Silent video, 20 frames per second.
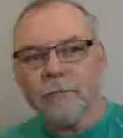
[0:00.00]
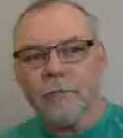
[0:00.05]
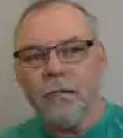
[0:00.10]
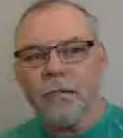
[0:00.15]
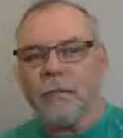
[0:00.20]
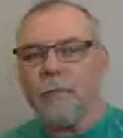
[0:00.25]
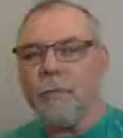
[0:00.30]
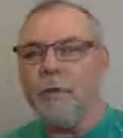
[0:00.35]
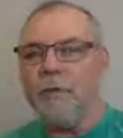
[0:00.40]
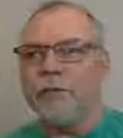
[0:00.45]

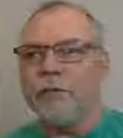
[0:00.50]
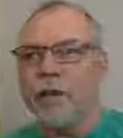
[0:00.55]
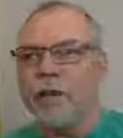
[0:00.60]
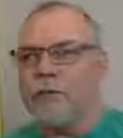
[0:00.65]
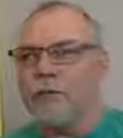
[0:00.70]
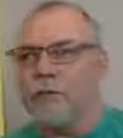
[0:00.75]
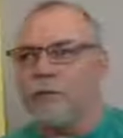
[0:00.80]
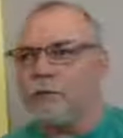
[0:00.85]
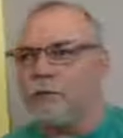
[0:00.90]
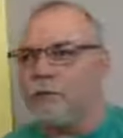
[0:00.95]
spelled
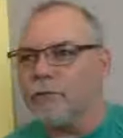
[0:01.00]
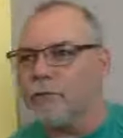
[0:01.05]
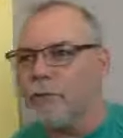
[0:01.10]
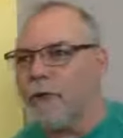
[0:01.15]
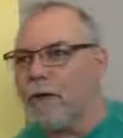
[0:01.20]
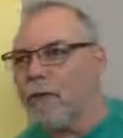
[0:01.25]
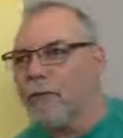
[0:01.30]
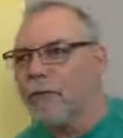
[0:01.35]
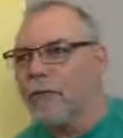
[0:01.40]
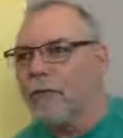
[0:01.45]
diagnosis
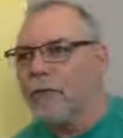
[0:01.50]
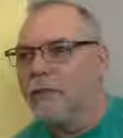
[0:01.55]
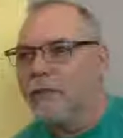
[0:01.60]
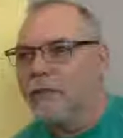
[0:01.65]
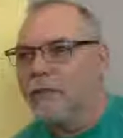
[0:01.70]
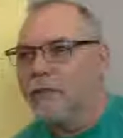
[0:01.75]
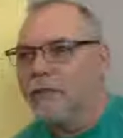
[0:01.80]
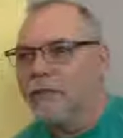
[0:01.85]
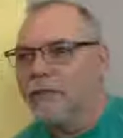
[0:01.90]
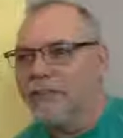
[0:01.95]
wrong.
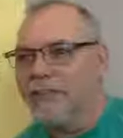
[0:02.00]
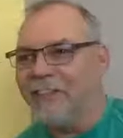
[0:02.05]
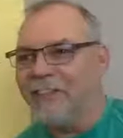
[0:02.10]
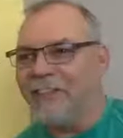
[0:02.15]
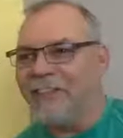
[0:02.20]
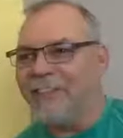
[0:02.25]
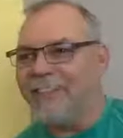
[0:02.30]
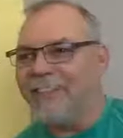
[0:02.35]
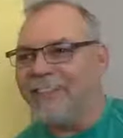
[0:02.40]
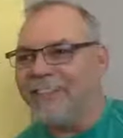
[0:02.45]

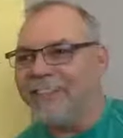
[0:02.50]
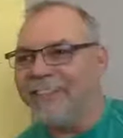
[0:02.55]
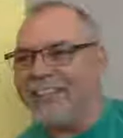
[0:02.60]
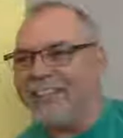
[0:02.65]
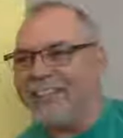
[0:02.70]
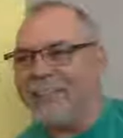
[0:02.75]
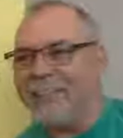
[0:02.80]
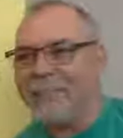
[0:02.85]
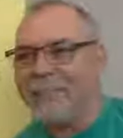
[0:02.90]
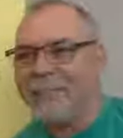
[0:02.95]
You see that,
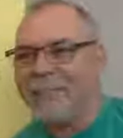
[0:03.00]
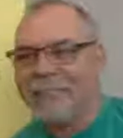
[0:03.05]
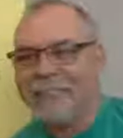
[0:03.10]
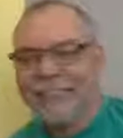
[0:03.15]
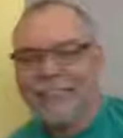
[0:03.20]
Tom?